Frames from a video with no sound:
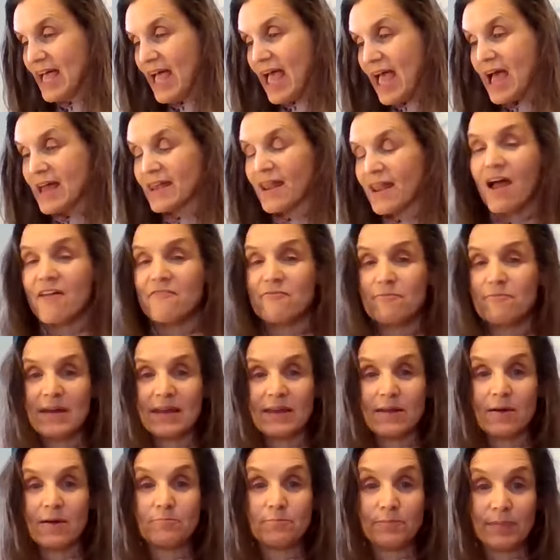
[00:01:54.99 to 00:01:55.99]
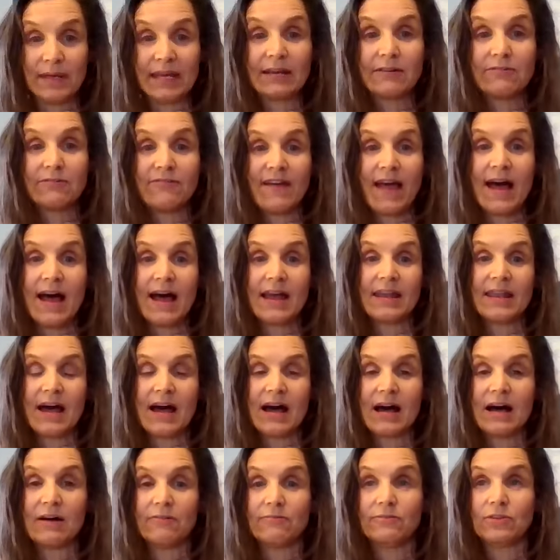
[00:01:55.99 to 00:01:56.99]
And I've been a big fan
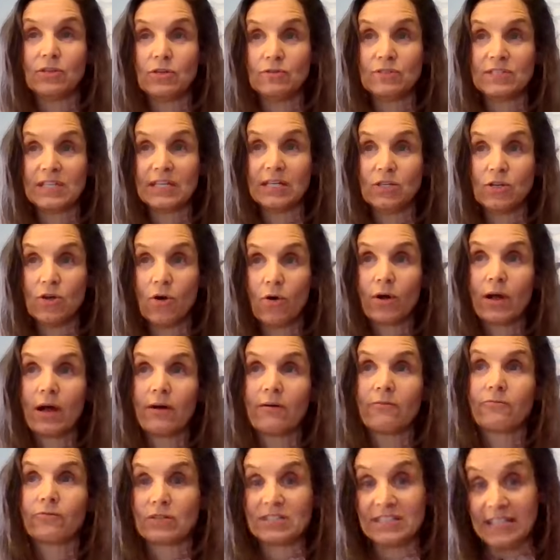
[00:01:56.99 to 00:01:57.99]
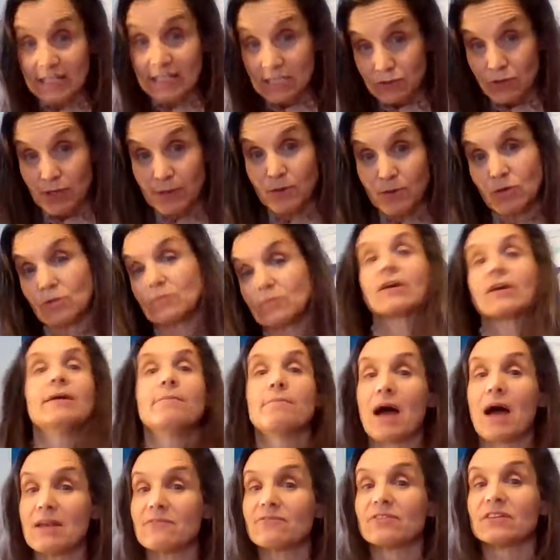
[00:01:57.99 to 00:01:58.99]
of using yoga and
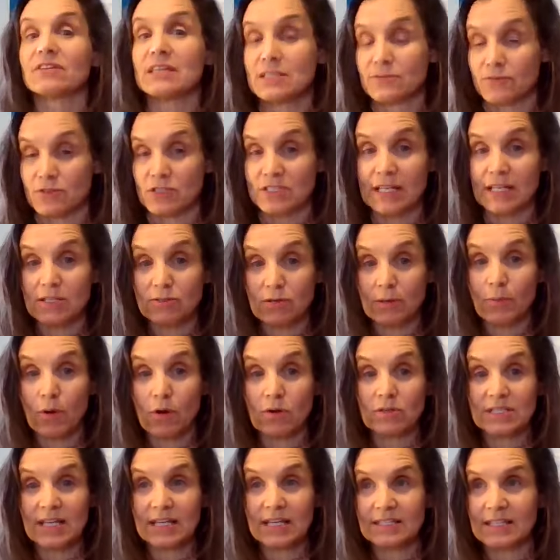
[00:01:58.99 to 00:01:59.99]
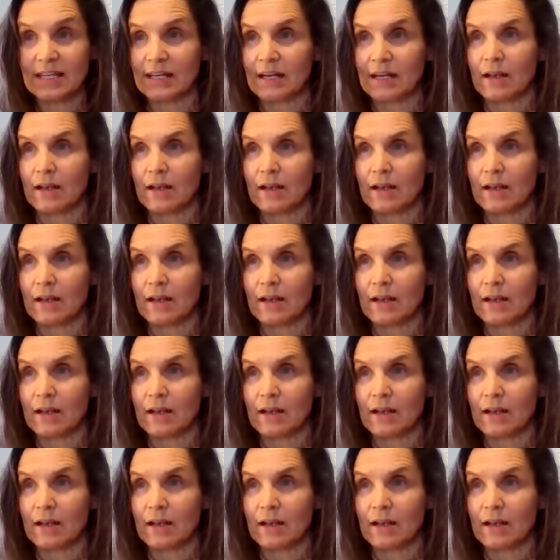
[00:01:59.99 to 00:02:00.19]
mindfulness for sensory processing,